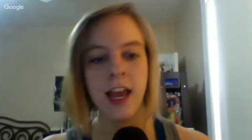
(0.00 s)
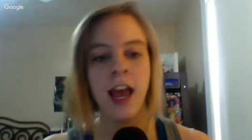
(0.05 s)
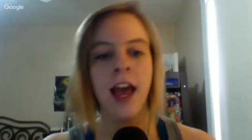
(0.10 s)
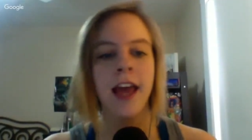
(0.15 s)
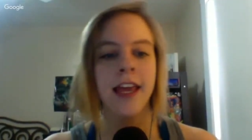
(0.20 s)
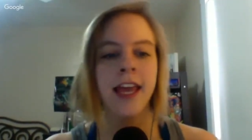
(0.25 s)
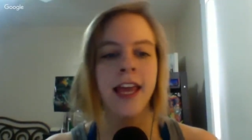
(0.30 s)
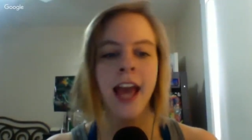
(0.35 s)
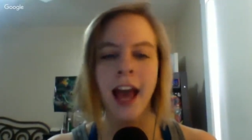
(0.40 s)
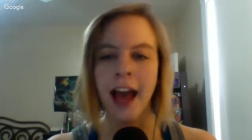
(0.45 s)

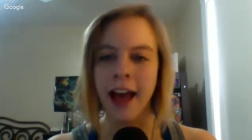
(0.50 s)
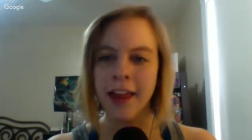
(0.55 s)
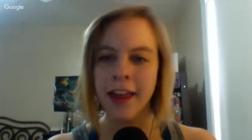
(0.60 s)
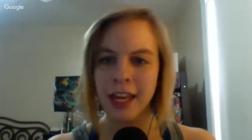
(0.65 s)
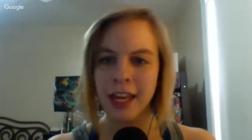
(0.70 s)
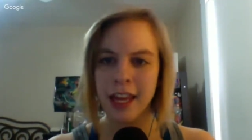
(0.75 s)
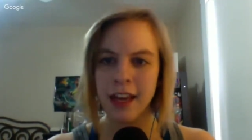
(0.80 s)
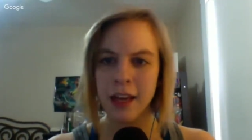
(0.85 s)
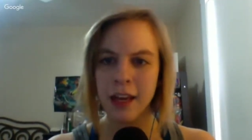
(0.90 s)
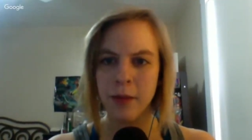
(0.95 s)
Yeah, I
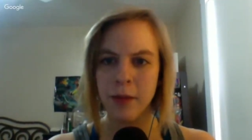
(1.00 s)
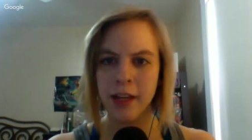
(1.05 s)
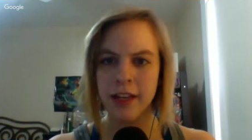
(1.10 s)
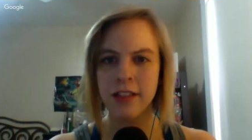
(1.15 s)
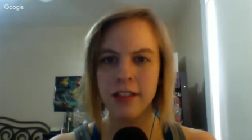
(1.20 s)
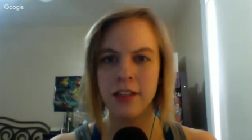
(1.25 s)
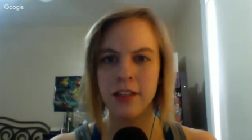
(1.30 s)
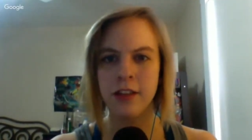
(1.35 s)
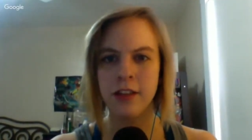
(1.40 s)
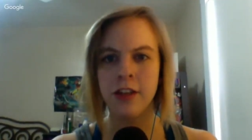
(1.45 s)
think eggplant
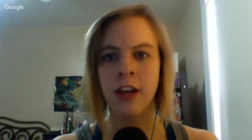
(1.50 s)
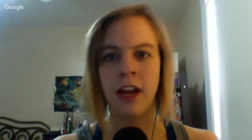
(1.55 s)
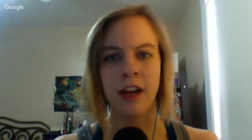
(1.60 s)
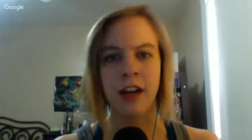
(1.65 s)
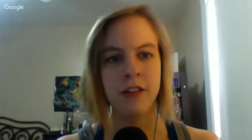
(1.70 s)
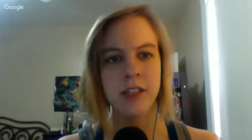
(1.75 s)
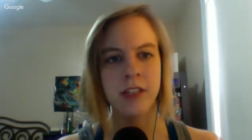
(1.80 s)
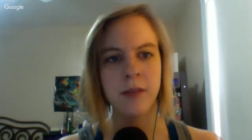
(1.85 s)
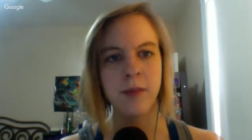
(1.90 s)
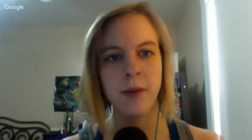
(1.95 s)
is good. I know
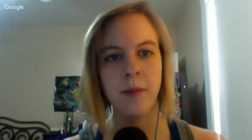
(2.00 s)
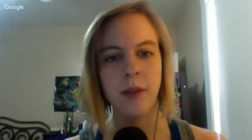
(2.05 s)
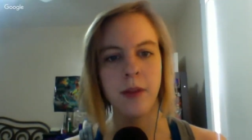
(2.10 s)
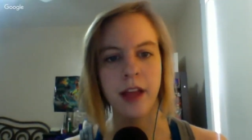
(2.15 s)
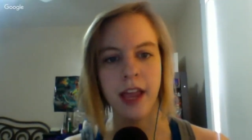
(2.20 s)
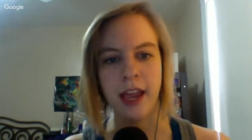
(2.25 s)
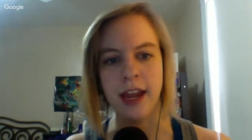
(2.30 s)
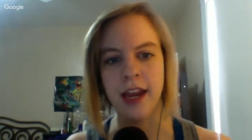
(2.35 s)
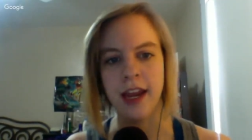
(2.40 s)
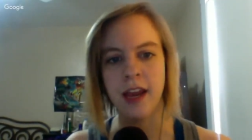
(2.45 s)
some people
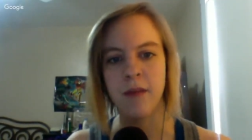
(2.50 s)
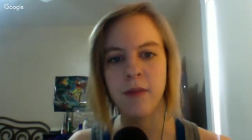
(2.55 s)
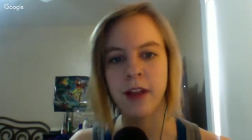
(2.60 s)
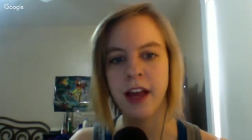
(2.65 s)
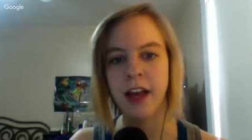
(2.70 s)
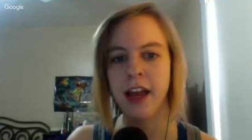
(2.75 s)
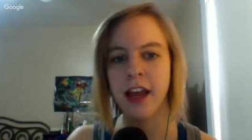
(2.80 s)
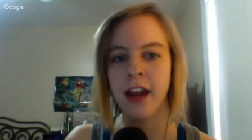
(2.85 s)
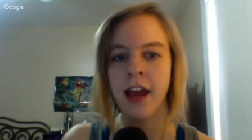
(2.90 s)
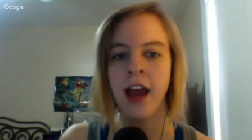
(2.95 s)
hate
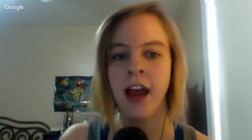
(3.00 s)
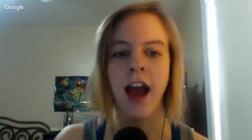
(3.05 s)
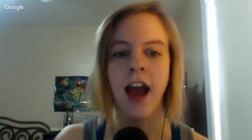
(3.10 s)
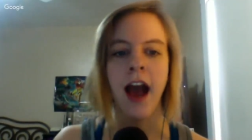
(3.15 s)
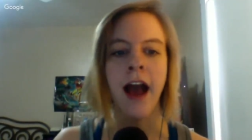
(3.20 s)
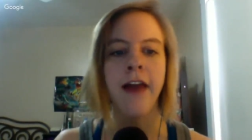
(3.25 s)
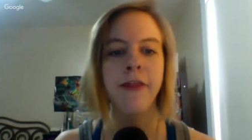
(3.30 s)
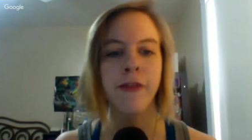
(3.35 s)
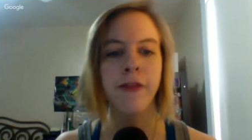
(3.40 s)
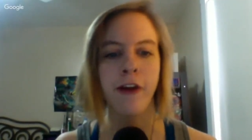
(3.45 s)
eggplant.
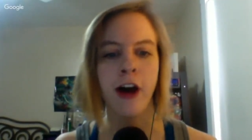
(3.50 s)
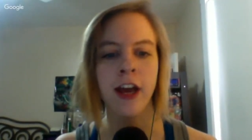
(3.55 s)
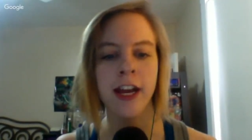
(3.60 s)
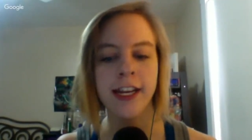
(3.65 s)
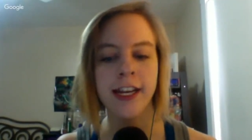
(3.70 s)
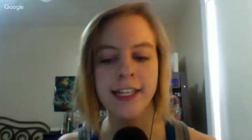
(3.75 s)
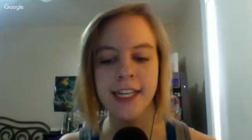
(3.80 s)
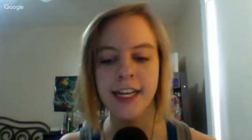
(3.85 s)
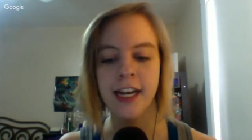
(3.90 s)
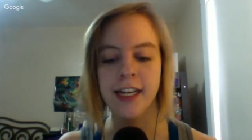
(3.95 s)
I thought I
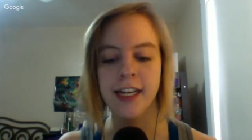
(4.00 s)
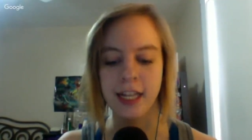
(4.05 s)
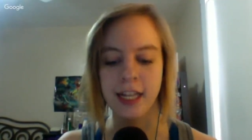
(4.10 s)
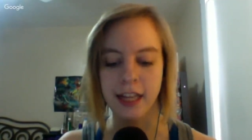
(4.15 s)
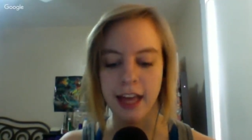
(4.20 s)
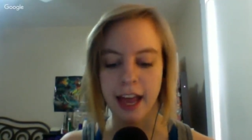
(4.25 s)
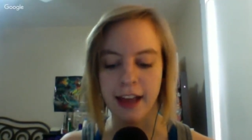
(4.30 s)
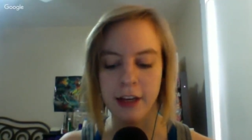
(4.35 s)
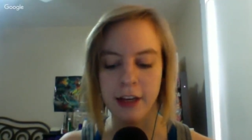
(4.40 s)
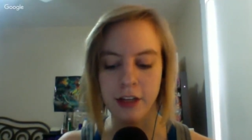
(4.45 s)
did until I
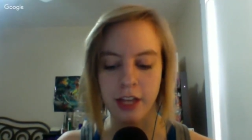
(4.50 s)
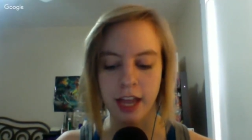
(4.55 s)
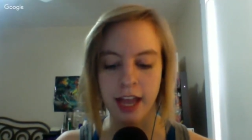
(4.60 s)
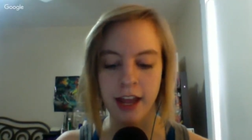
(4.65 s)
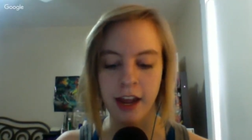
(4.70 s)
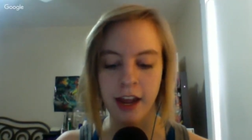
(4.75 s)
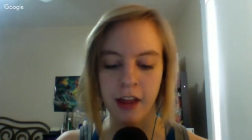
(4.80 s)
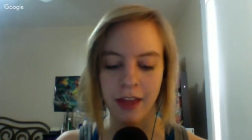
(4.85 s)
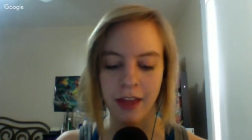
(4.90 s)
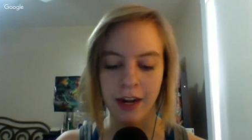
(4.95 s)
actually ate
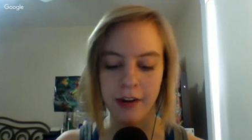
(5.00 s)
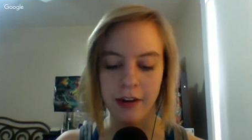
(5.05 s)
it, and then I was